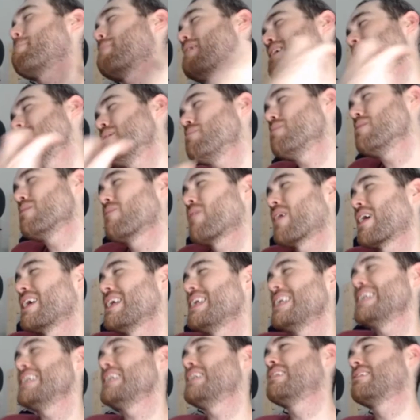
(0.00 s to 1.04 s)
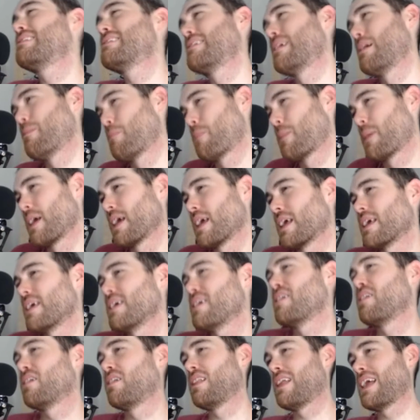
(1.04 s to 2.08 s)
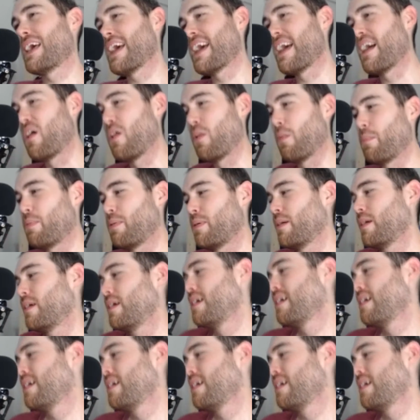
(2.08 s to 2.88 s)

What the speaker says: maybe if I eat something, it'll help.